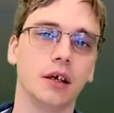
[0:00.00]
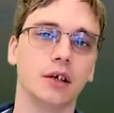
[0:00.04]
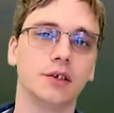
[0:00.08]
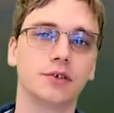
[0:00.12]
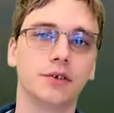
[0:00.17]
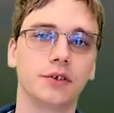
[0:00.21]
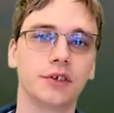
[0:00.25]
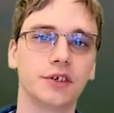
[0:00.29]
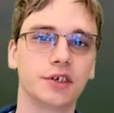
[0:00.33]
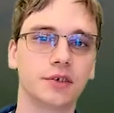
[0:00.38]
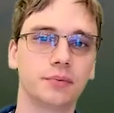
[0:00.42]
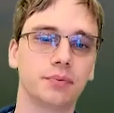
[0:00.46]

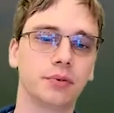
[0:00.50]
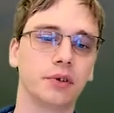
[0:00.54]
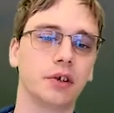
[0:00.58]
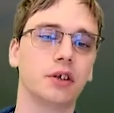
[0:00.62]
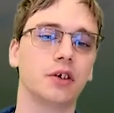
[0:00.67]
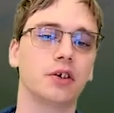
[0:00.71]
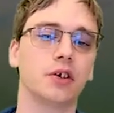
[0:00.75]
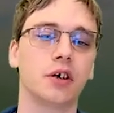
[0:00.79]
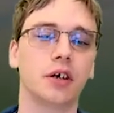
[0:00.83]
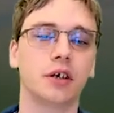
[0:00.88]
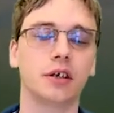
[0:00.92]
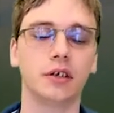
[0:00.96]
So this is
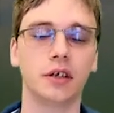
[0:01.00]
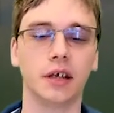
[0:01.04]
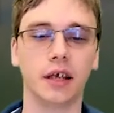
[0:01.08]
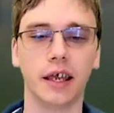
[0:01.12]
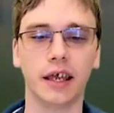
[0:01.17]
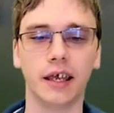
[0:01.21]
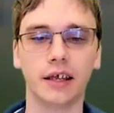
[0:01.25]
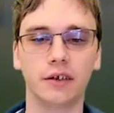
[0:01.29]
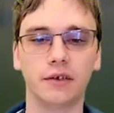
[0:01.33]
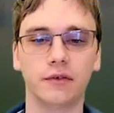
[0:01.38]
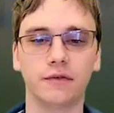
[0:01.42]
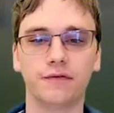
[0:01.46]
pretty good.
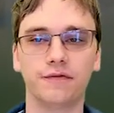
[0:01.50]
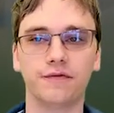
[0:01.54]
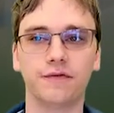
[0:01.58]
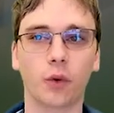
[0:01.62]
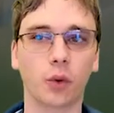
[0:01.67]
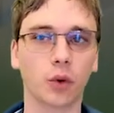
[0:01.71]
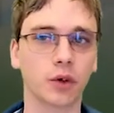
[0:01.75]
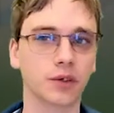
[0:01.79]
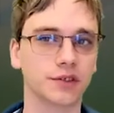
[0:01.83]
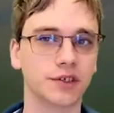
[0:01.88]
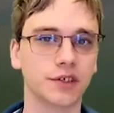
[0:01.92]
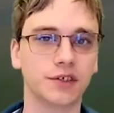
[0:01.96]
It
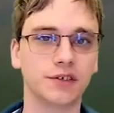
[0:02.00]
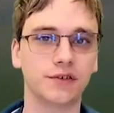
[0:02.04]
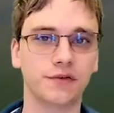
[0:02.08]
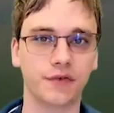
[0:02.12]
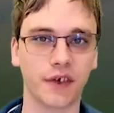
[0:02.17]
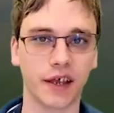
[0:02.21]
forces